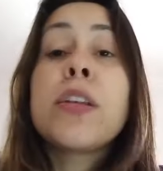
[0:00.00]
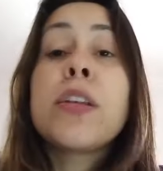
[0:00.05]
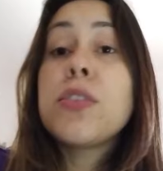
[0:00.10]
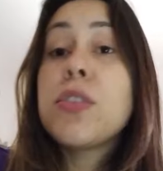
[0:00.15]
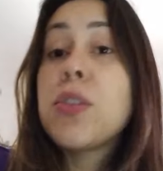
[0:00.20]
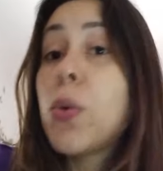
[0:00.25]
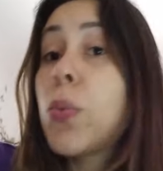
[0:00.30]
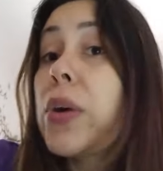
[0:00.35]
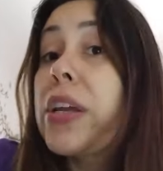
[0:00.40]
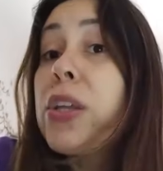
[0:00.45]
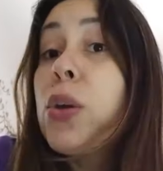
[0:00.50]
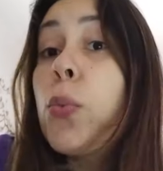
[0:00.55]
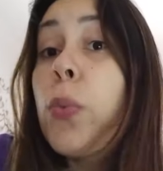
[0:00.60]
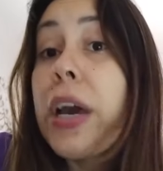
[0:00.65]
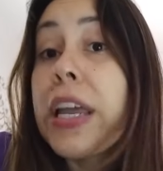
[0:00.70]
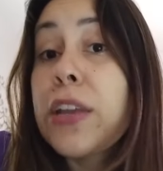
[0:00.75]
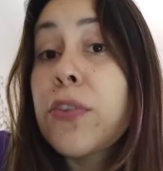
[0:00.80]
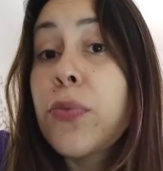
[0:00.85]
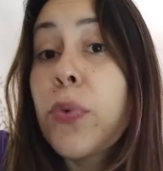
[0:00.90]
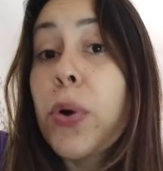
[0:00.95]
So what are you
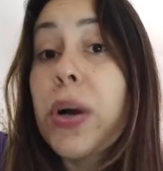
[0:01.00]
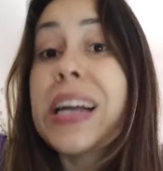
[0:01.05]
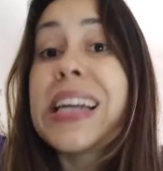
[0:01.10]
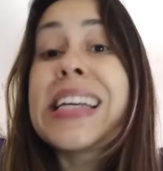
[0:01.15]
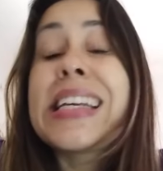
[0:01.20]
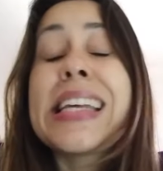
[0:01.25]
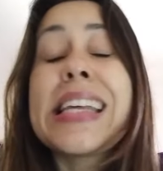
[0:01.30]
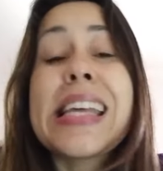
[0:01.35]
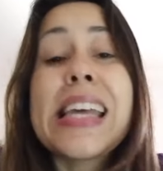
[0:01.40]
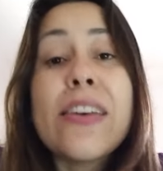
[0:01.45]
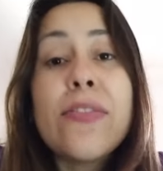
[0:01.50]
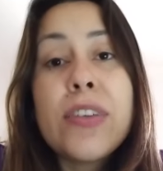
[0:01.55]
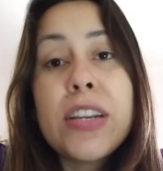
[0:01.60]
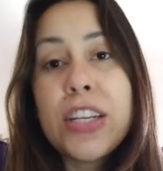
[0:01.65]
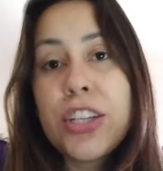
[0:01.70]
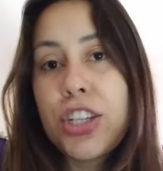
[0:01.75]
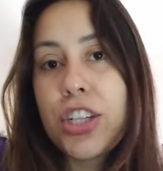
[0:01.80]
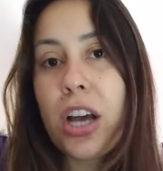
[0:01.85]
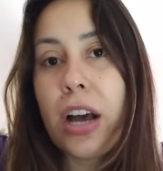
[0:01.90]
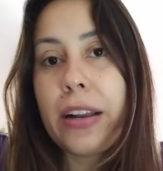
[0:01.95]
waiting for? Give it
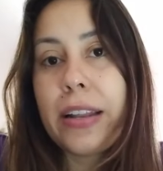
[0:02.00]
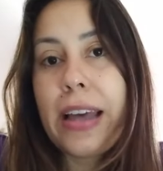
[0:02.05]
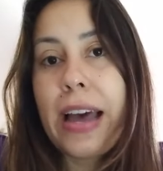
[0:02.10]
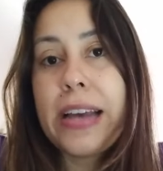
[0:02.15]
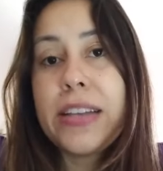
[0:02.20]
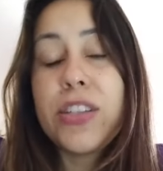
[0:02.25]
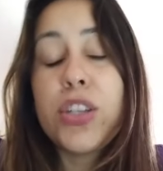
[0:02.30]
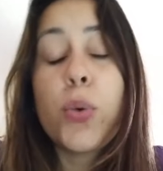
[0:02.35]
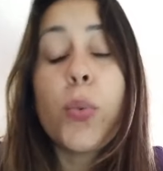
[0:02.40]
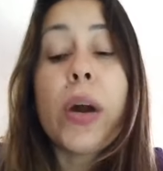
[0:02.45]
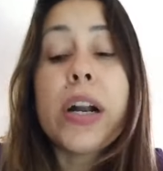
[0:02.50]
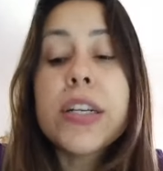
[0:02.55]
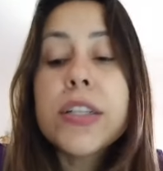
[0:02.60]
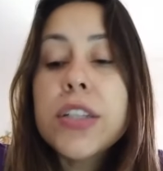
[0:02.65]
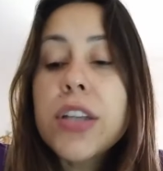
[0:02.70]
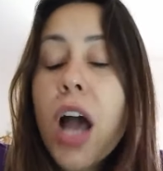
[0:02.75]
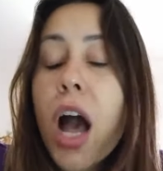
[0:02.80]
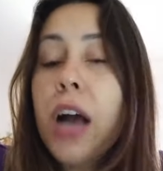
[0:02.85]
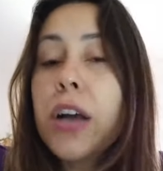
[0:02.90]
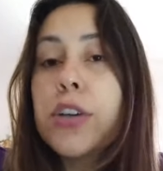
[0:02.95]
a shot, guys. You are
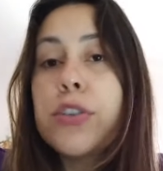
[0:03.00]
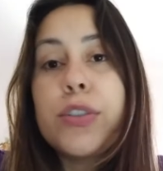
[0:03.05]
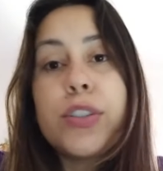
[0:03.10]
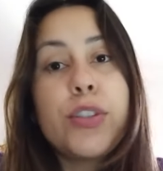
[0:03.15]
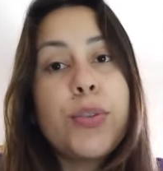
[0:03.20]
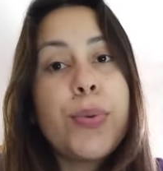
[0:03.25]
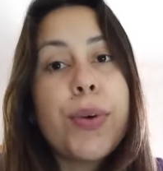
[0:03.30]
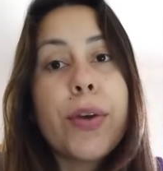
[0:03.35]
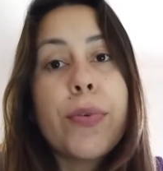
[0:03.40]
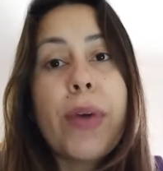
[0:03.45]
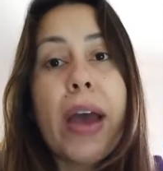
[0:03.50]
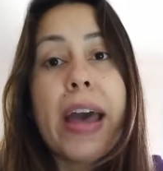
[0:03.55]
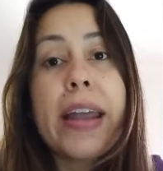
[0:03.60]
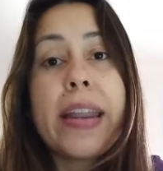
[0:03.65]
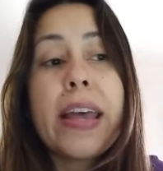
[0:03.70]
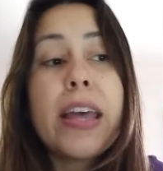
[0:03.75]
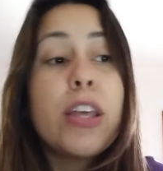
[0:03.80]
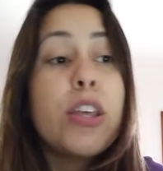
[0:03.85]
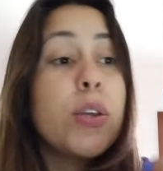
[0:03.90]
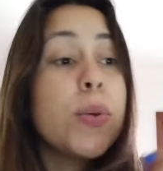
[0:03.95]
not going to
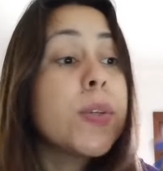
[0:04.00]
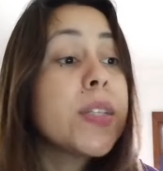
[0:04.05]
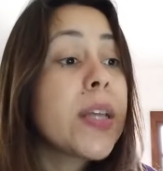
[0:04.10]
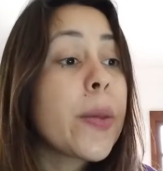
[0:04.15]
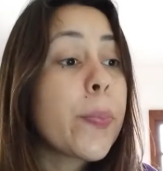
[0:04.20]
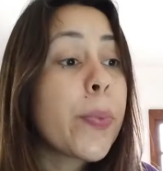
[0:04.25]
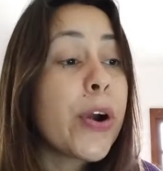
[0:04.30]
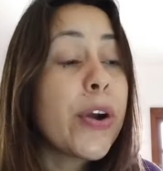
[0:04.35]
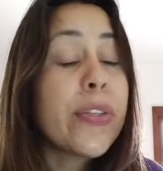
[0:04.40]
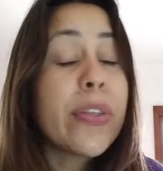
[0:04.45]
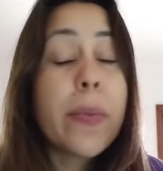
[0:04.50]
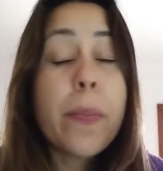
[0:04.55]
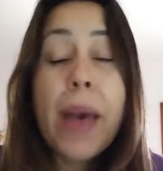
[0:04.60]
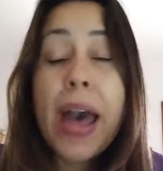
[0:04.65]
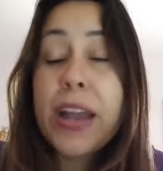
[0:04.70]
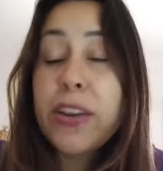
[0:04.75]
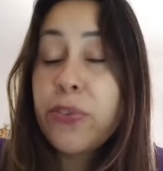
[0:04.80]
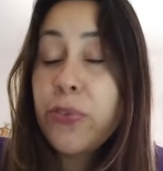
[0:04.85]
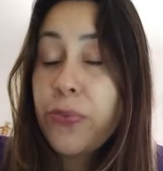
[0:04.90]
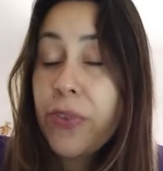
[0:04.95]
regret it. Use it per the
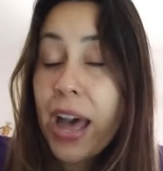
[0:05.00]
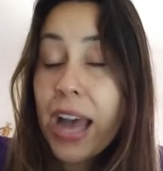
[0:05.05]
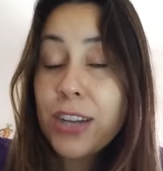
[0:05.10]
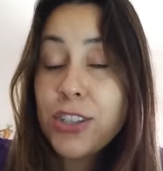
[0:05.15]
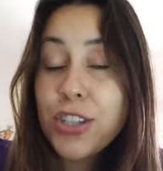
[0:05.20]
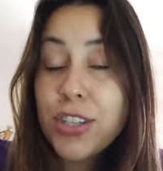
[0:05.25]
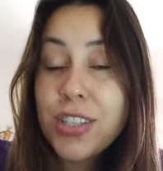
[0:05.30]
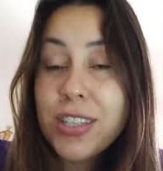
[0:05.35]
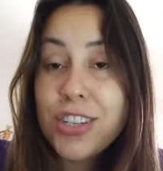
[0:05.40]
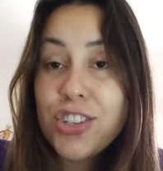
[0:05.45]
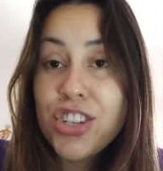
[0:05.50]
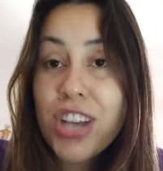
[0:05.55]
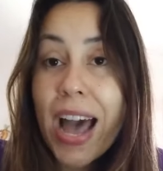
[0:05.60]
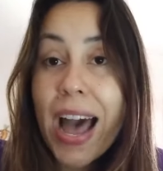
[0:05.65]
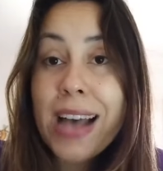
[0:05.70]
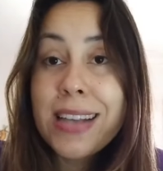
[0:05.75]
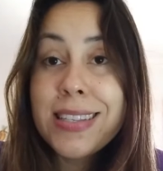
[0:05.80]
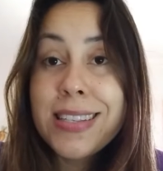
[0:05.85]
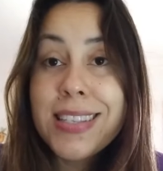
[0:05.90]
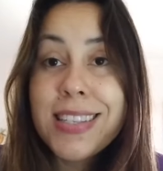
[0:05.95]
manufacturer
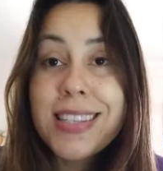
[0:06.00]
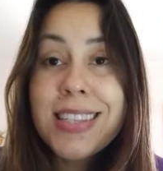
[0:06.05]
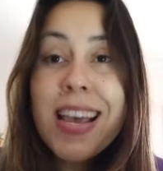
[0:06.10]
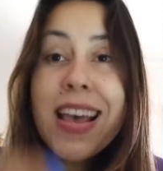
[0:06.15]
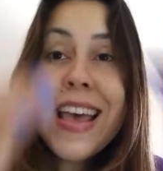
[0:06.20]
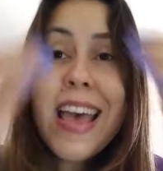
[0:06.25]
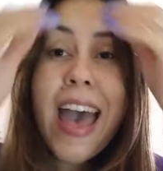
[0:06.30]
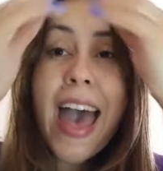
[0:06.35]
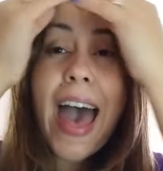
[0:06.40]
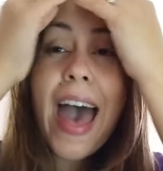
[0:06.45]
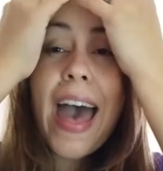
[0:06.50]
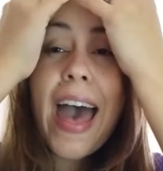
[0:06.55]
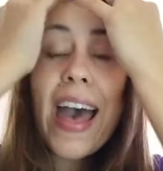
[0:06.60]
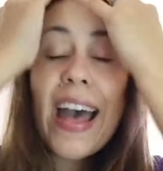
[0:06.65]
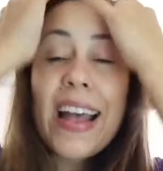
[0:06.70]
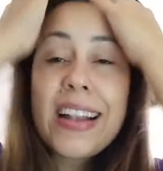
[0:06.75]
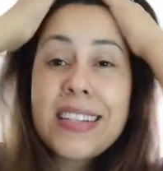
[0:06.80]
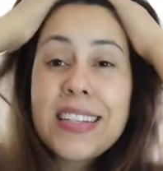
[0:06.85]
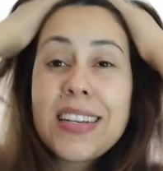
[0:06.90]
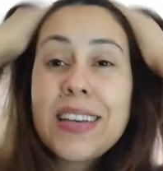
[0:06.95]
suggests
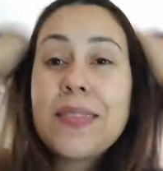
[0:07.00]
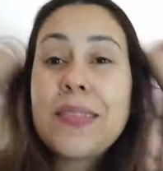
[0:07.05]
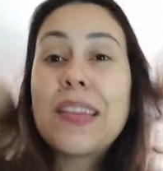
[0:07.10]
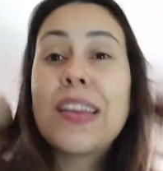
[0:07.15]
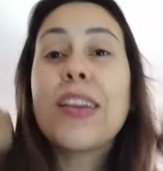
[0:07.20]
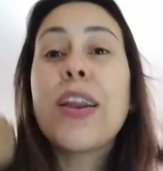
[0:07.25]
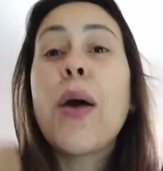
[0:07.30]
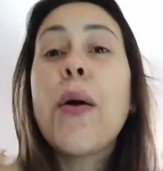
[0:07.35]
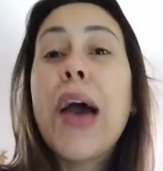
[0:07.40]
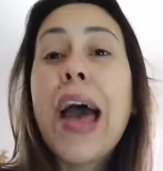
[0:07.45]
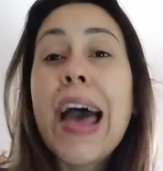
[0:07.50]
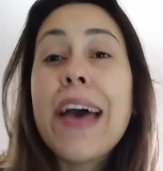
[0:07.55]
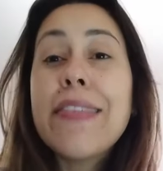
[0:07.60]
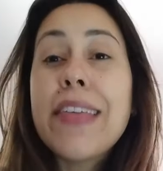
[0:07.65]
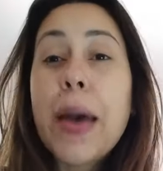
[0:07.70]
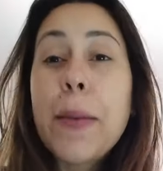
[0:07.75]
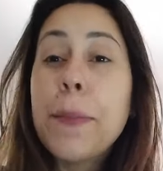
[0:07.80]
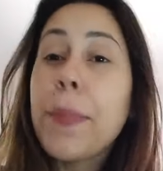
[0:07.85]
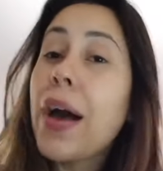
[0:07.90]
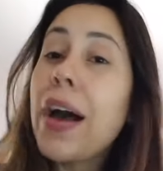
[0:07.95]
and, you know, have
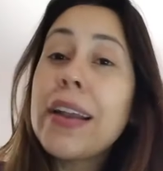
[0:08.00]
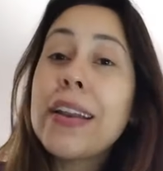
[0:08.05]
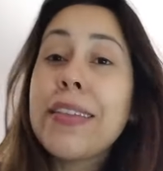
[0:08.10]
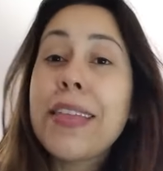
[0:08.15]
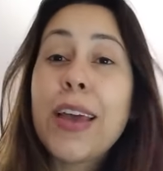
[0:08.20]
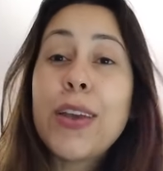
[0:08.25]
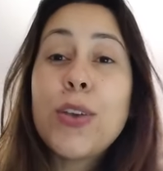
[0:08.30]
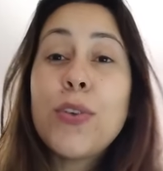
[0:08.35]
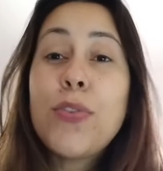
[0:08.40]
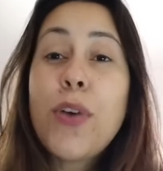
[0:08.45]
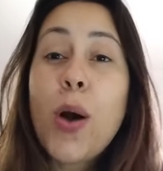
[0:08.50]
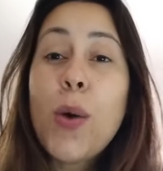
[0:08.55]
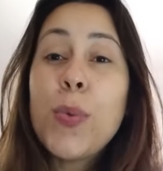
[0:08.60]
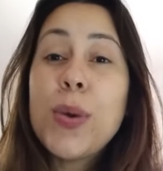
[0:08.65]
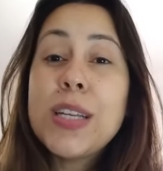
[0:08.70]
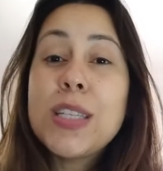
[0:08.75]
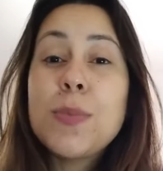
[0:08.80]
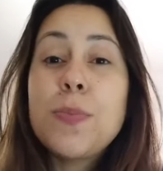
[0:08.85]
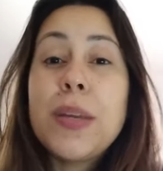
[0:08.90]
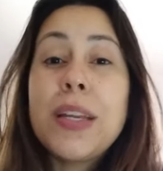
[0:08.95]
that body that you've
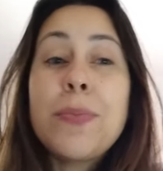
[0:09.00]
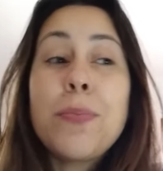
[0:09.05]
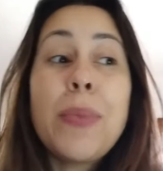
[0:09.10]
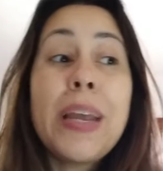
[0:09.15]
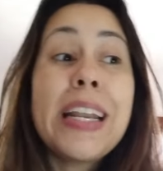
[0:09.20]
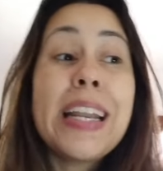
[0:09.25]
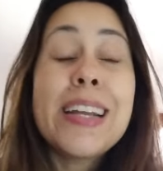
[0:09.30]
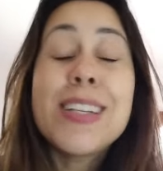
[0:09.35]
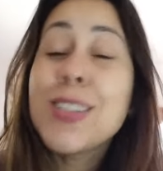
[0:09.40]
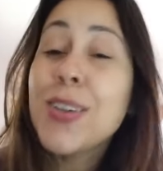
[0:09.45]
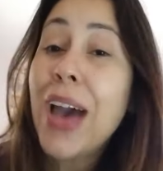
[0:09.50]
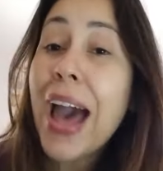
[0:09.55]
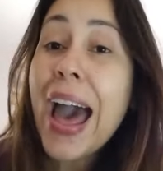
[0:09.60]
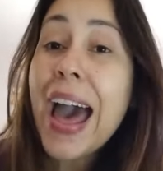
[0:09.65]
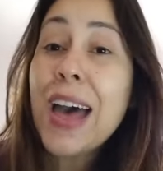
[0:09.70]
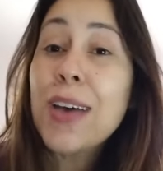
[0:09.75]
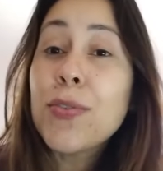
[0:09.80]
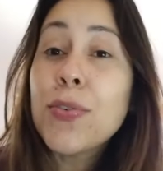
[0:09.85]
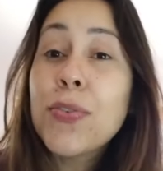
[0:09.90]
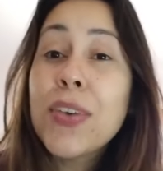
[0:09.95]
always been meaning to
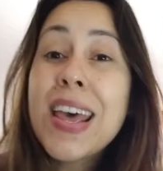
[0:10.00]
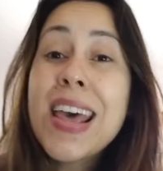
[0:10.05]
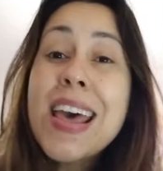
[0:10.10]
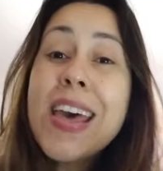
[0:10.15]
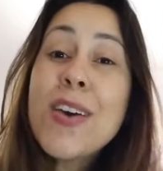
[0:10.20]
have.